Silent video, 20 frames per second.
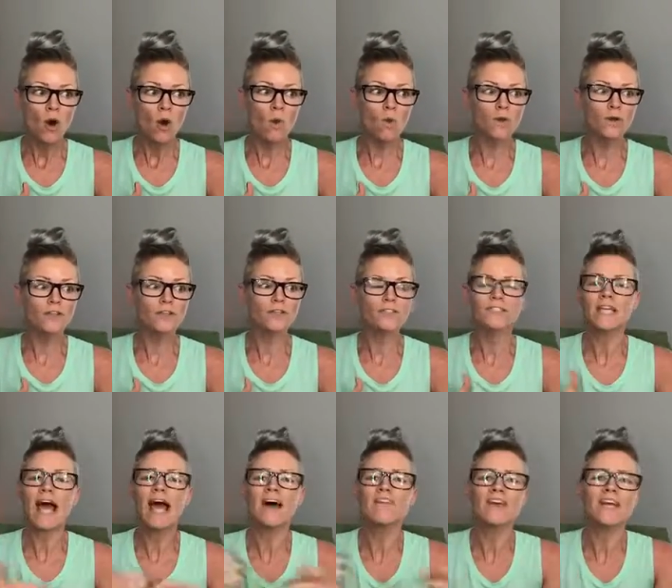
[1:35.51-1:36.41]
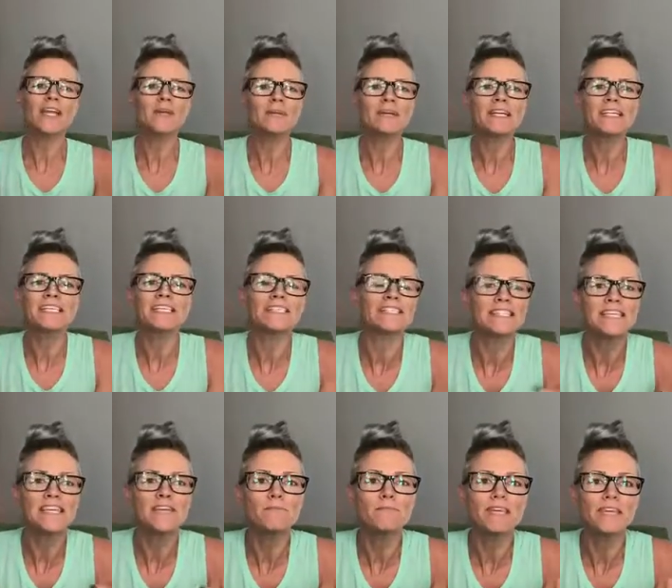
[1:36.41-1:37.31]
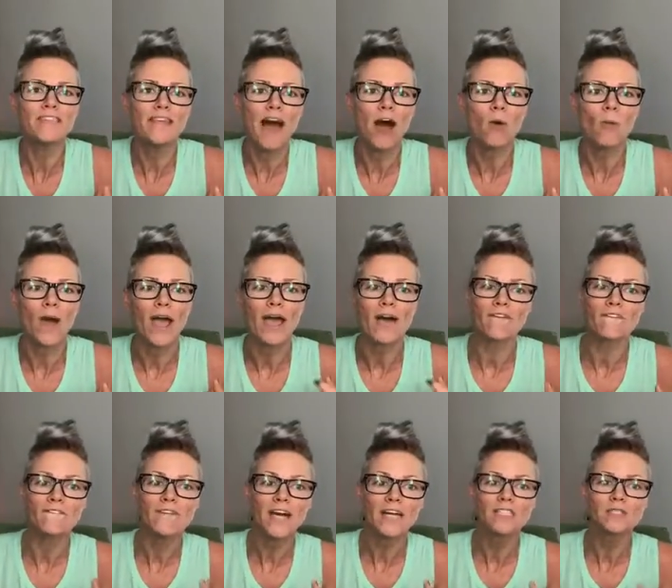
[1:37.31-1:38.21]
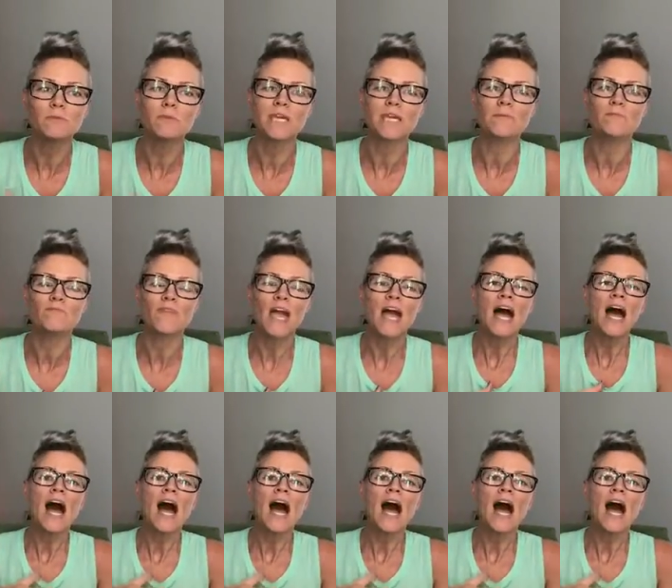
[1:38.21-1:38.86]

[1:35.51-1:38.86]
or to have anybody see me that way affect me.